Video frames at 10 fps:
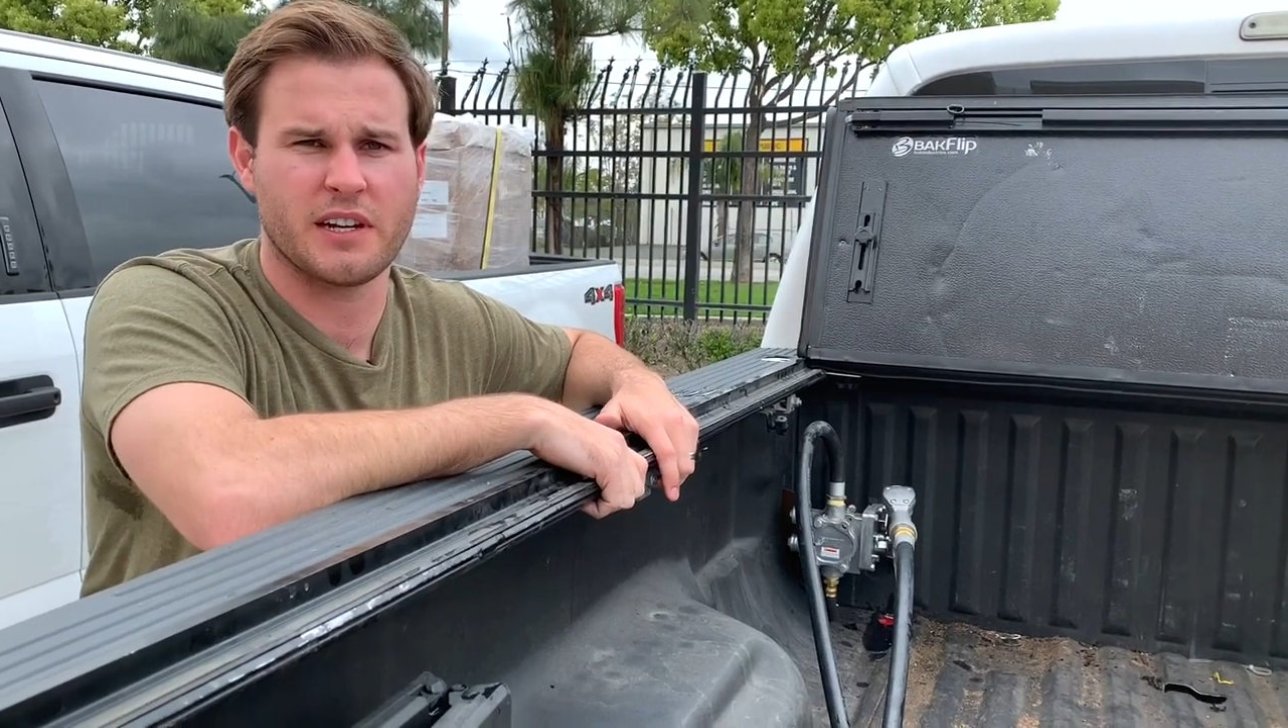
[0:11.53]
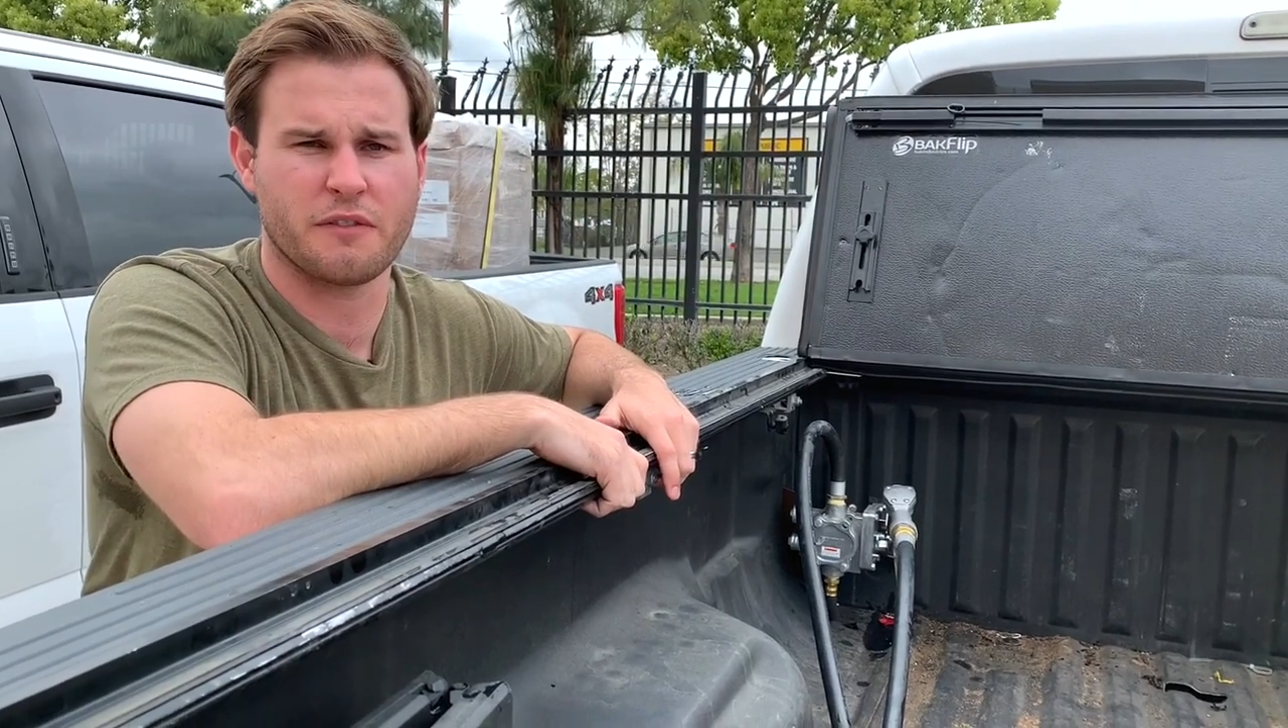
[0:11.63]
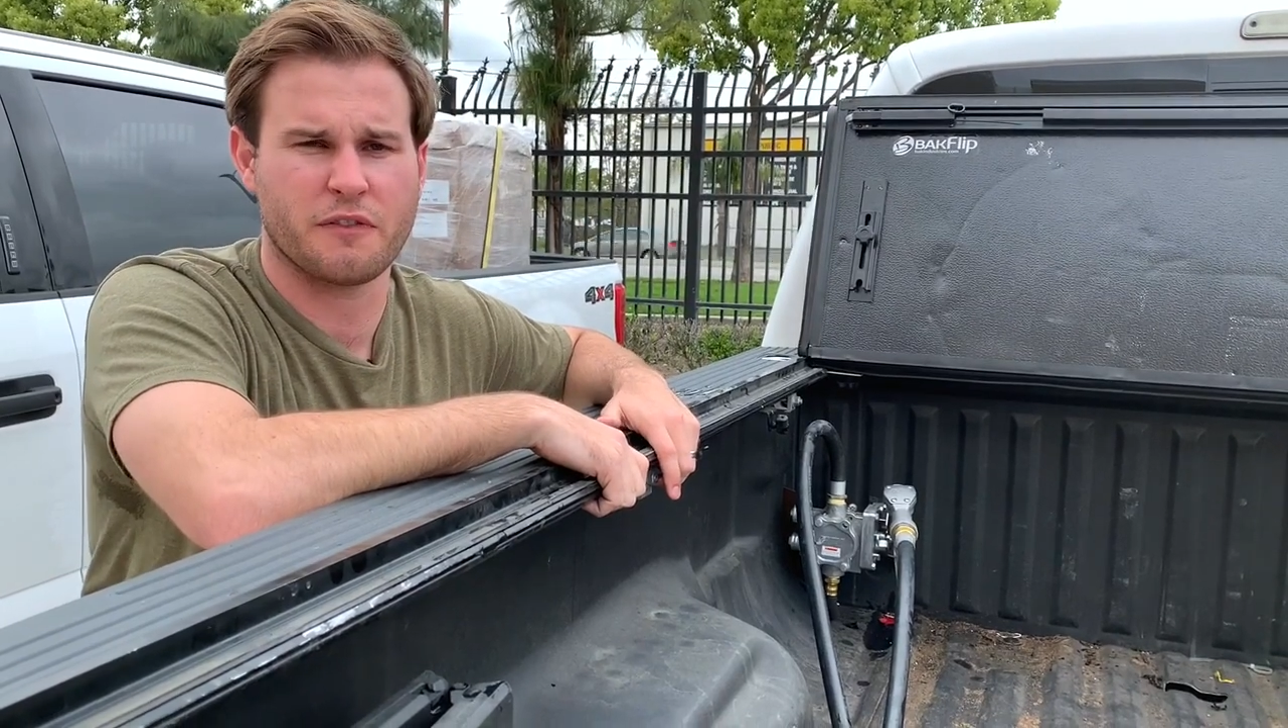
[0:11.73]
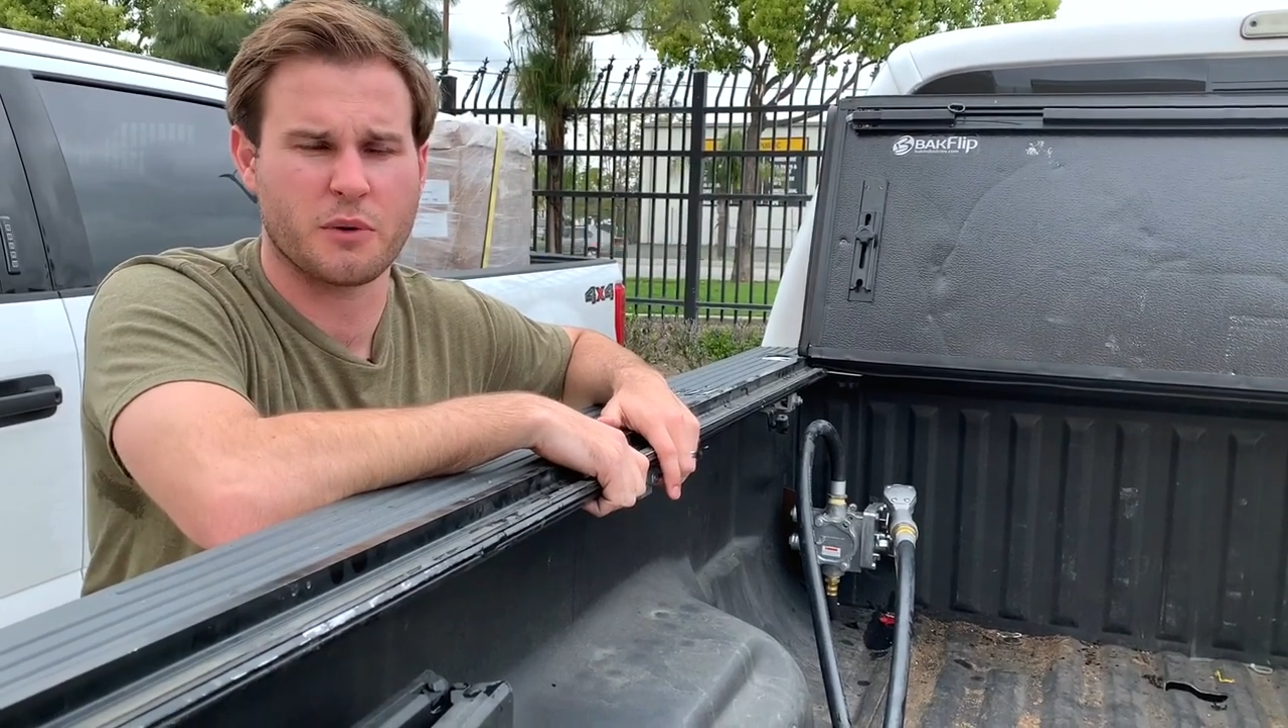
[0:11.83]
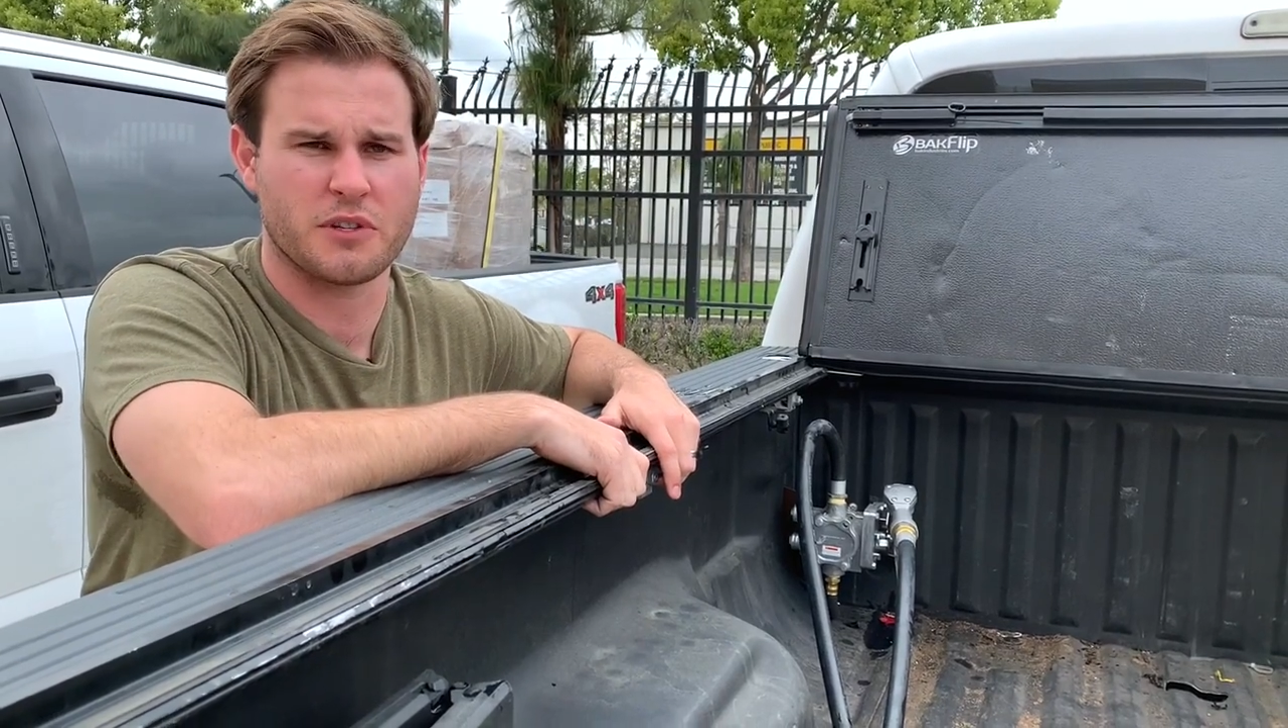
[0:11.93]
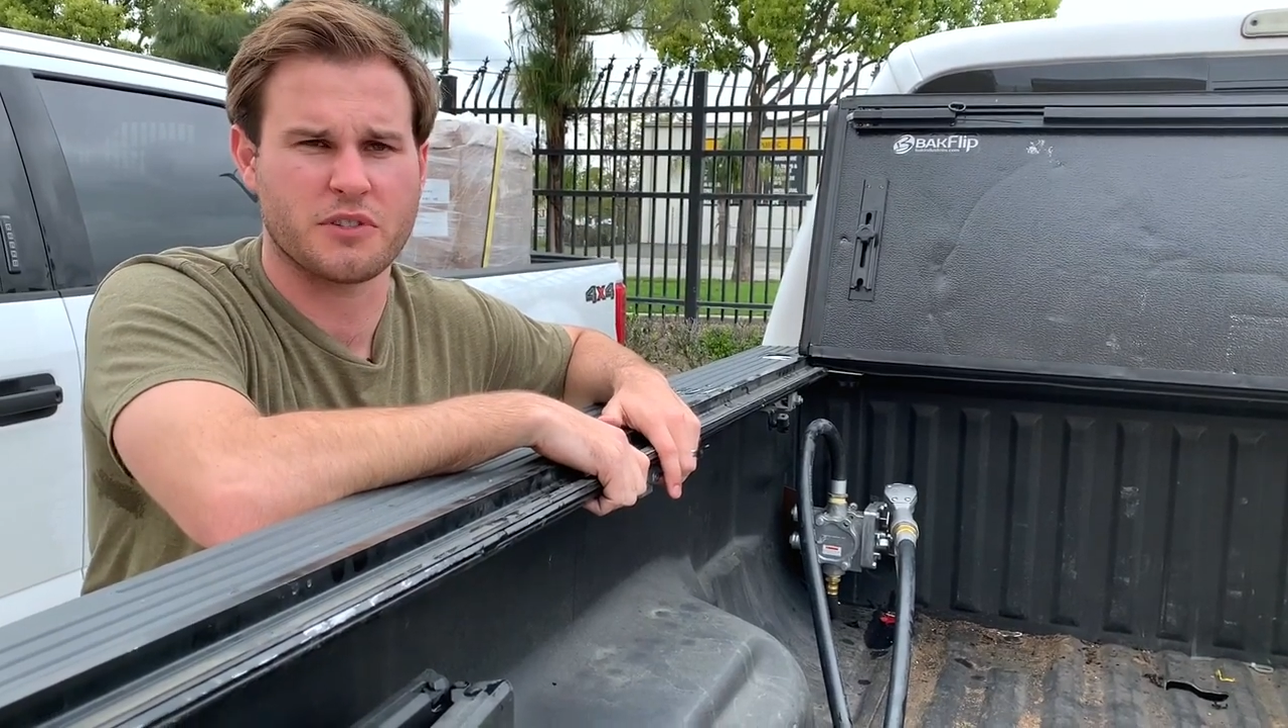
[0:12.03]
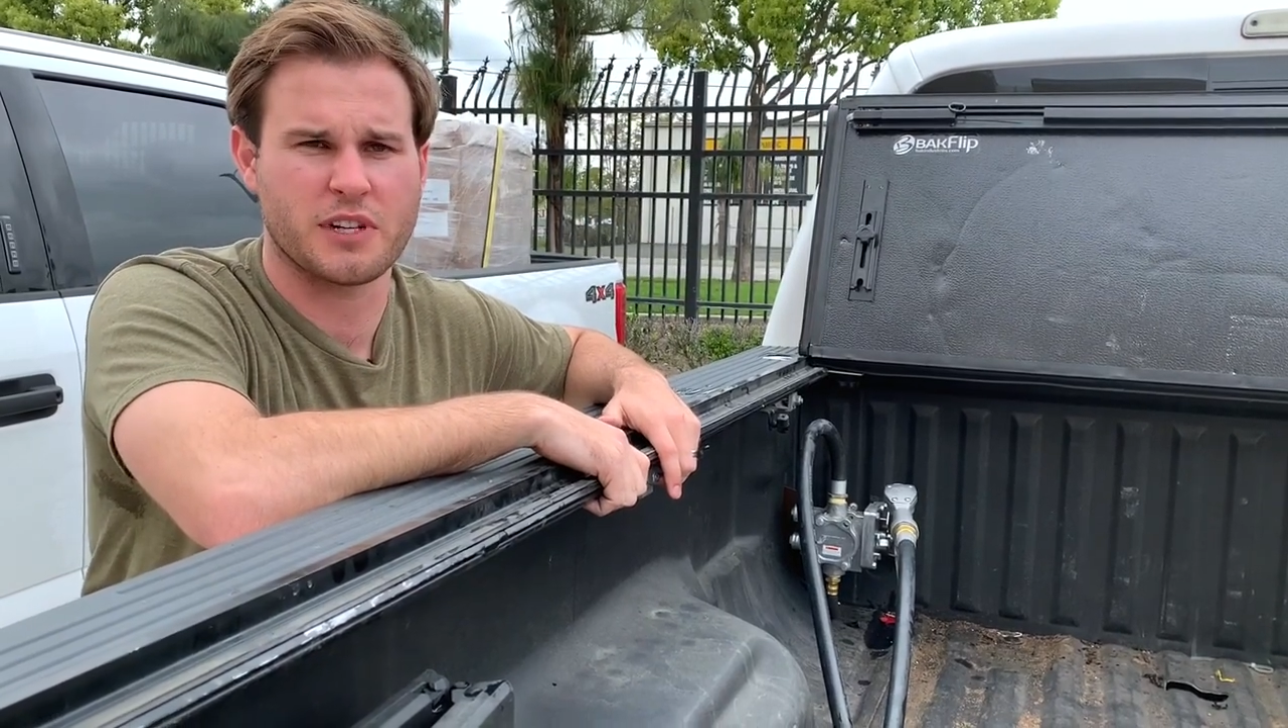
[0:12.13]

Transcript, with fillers: up Ford